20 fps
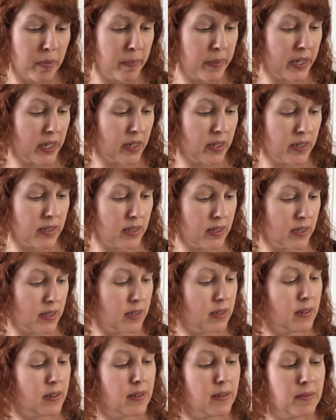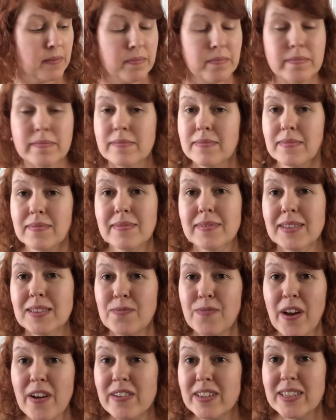because it's
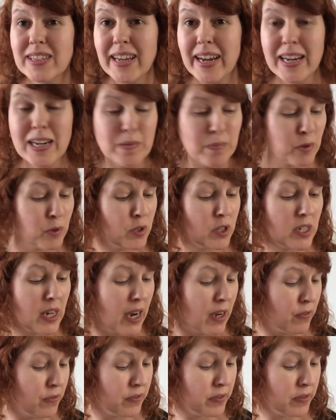very saleable stuff.